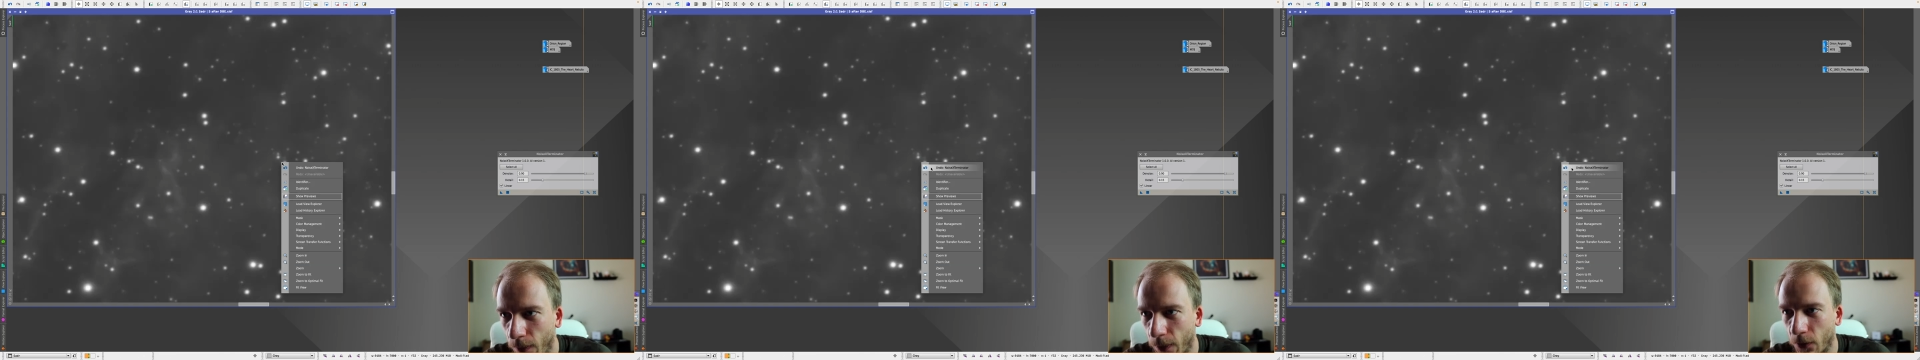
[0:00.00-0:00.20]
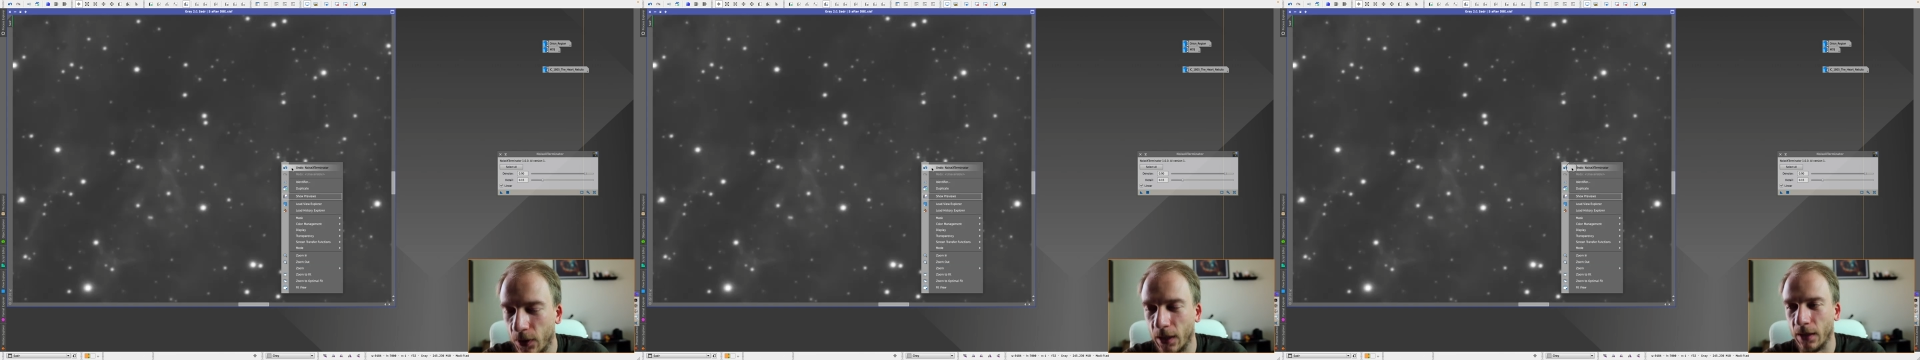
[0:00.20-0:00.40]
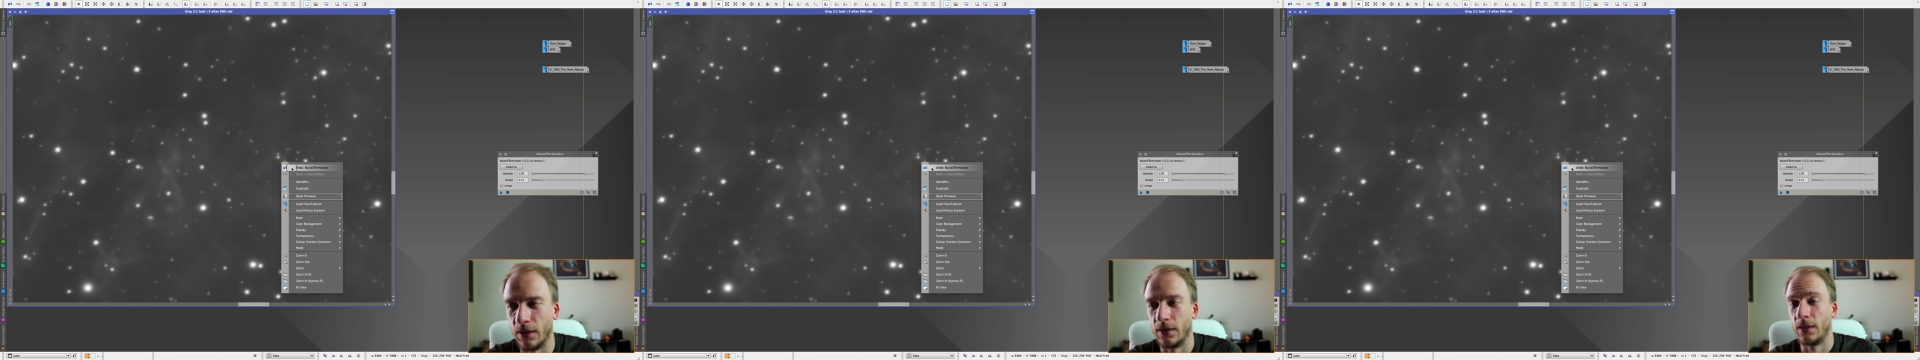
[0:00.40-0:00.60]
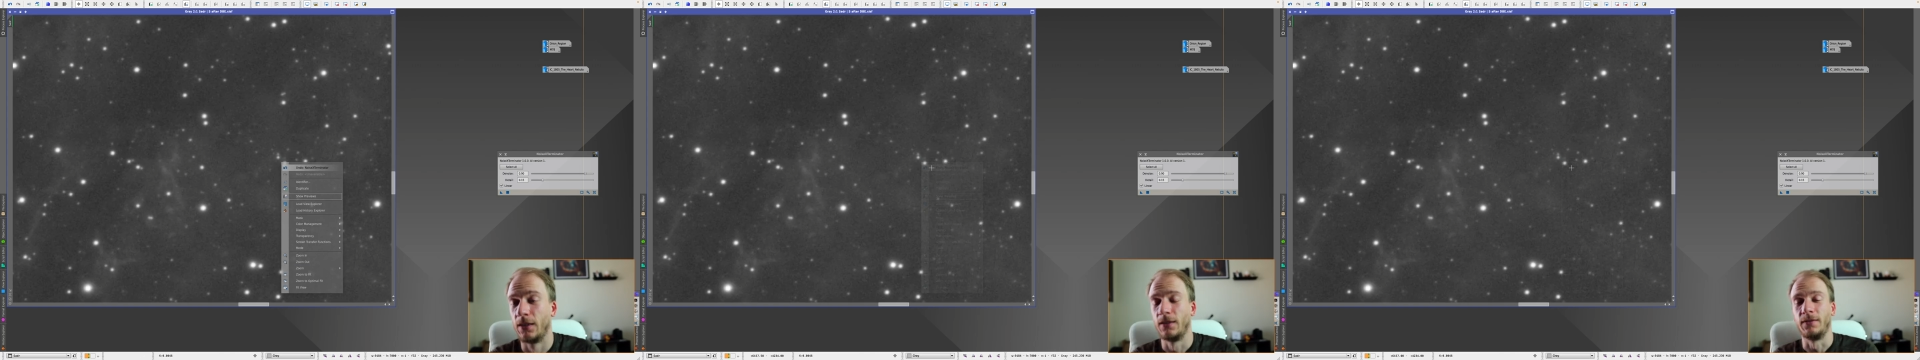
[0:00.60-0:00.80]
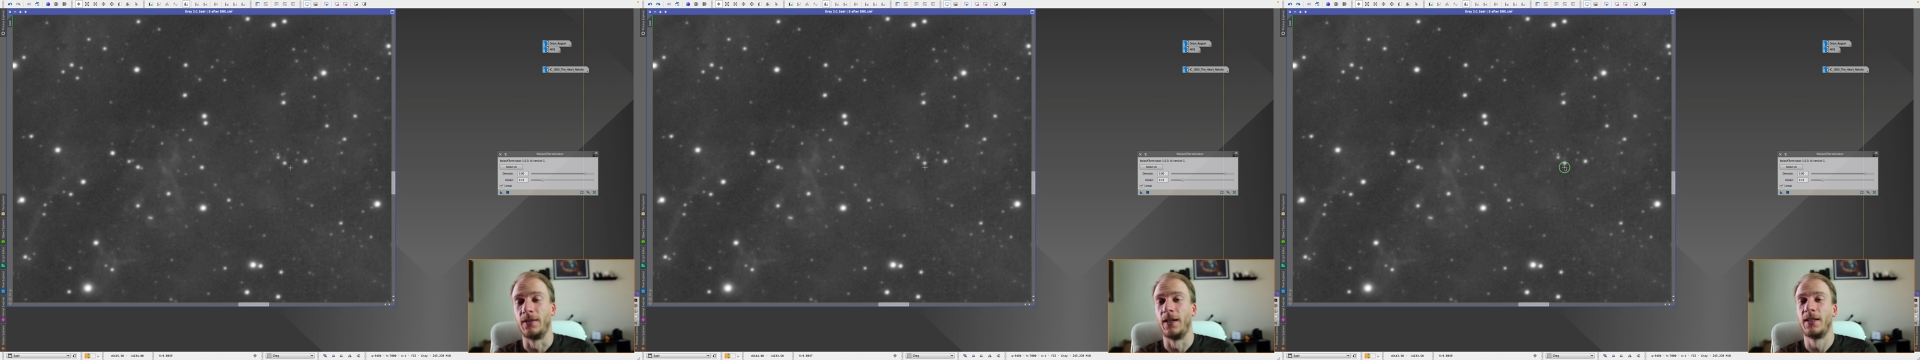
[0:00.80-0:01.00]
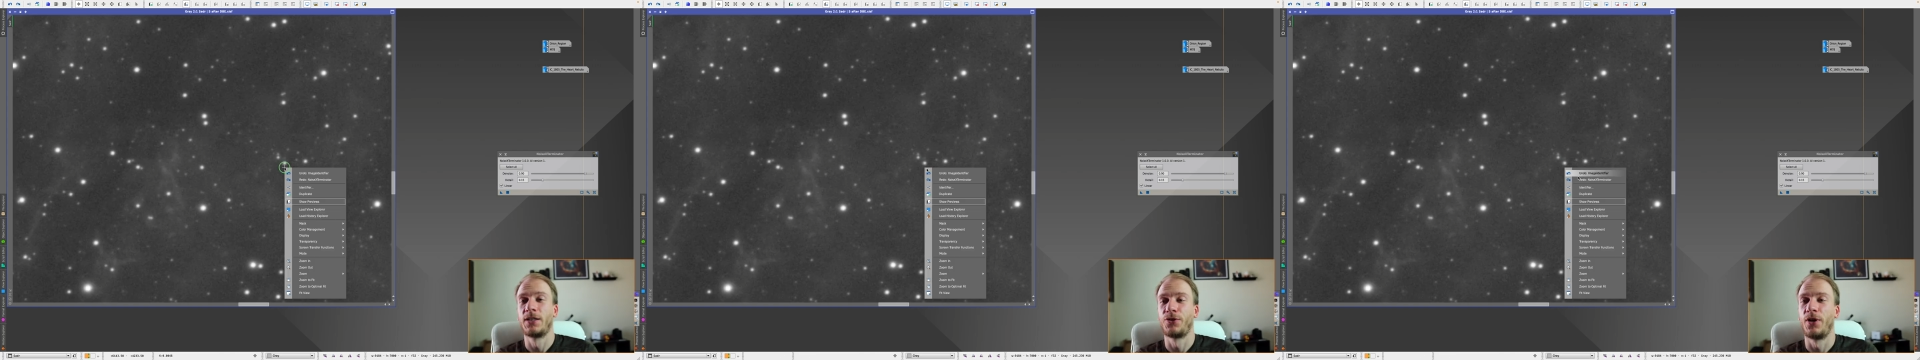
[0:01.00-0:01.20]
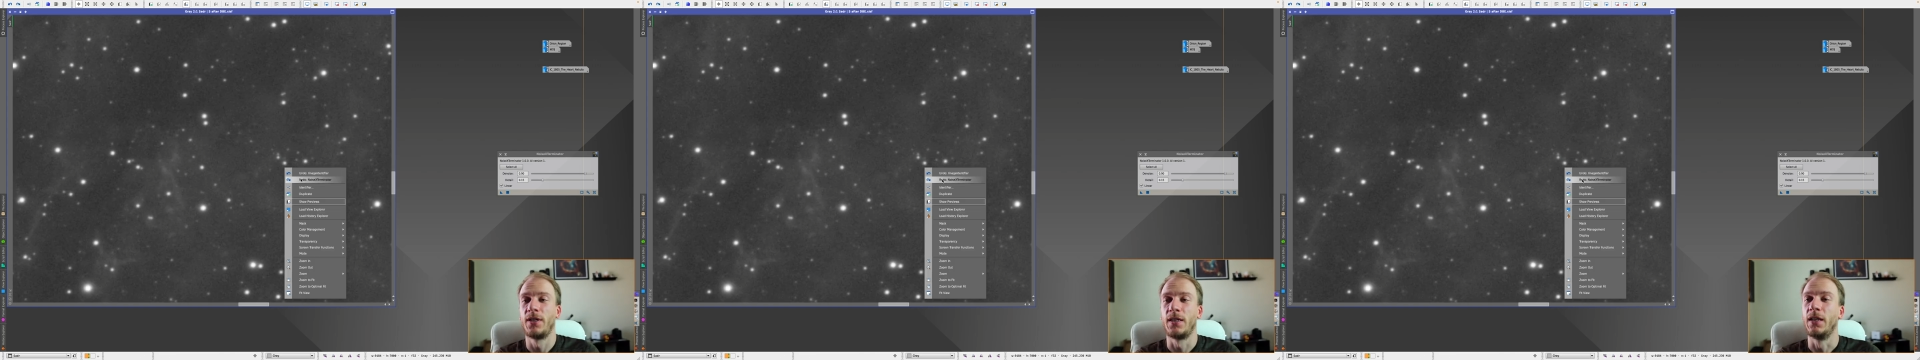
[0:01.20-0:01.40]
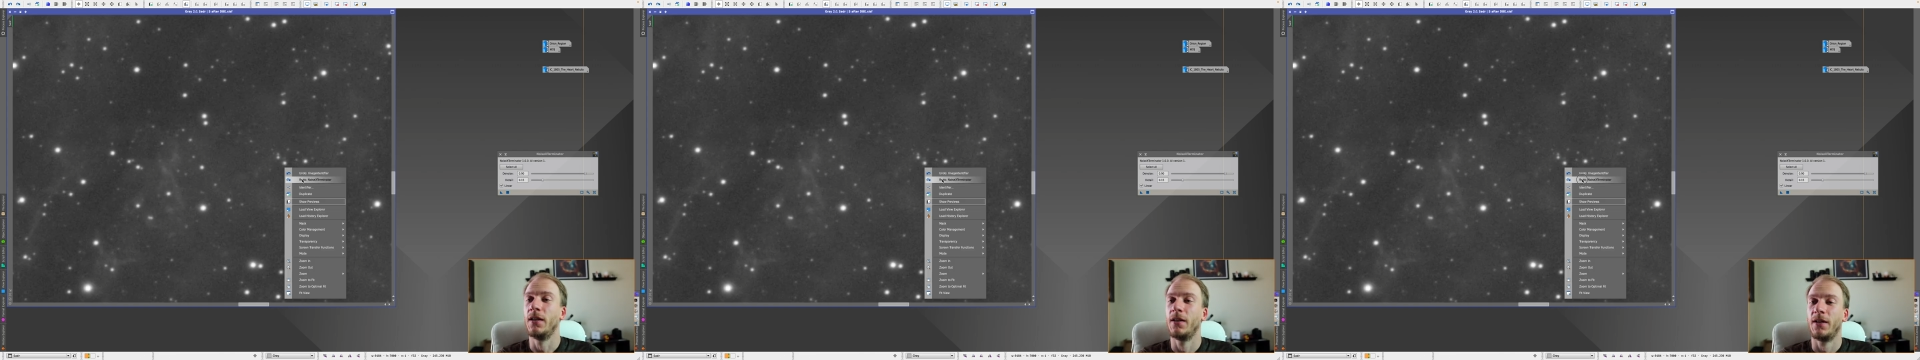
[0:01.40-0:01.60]
Okay, that is
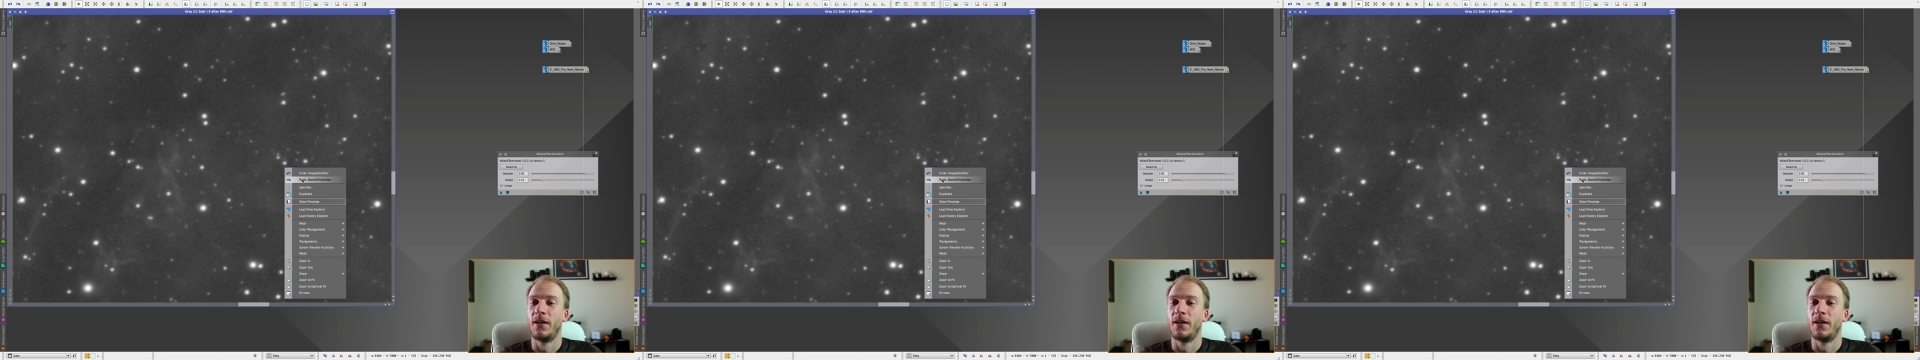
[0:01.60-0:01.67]
crazy.